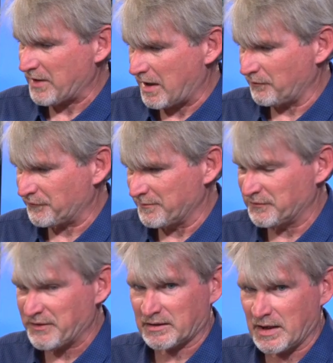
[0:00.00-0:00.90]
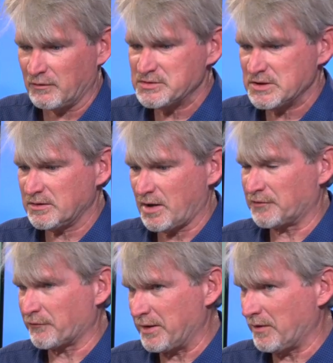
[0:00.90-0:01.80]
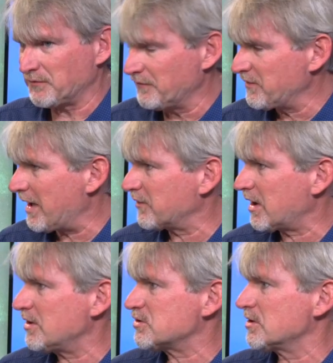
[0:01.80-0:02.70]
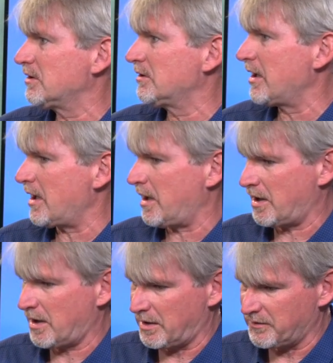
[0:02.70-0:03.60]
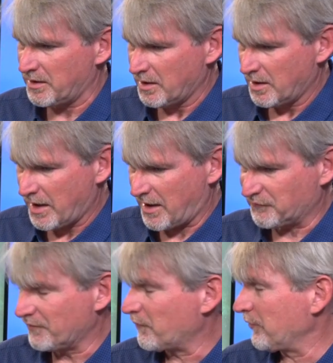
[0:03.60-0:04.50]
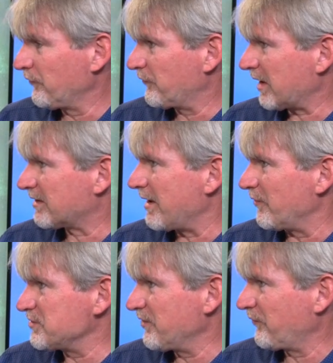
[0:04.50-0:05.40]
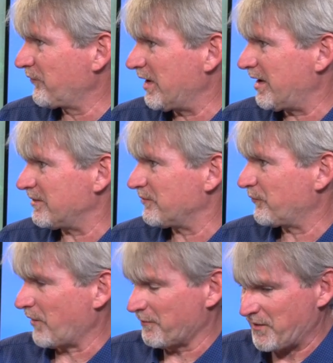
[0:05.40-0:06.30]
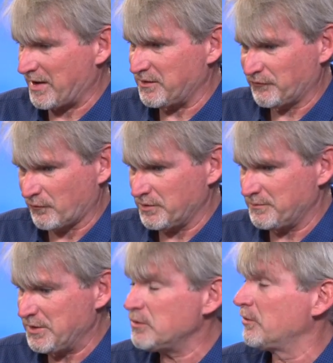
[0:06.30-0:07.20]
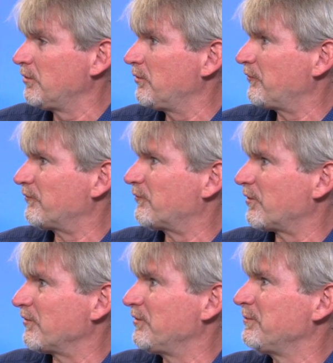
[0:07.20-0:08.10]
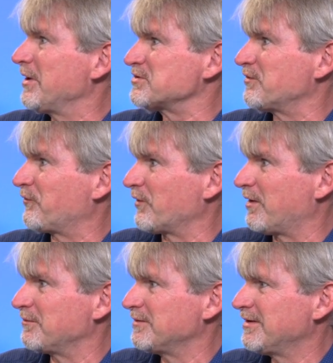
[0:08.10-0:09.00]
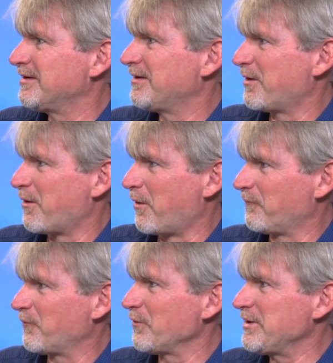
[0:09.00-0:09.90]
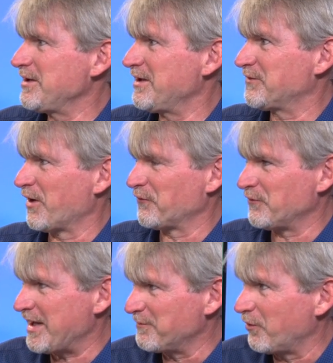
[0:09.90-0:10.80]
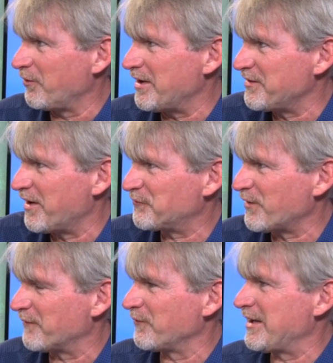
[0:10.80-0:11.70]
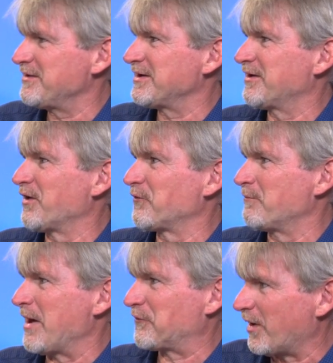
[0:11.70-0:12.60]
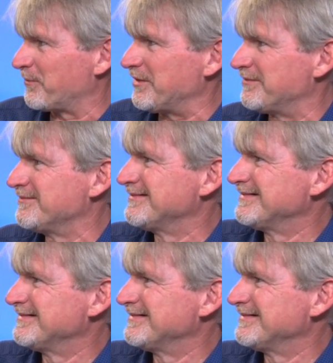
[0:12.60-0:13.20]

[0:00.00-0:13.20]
out some of the technology, uh, terrain relative navigation and hazard avoidance technologies, that some of that is going to be used for the new mission. So hopefully it does enable a nice soft landing and doesn't mess up. And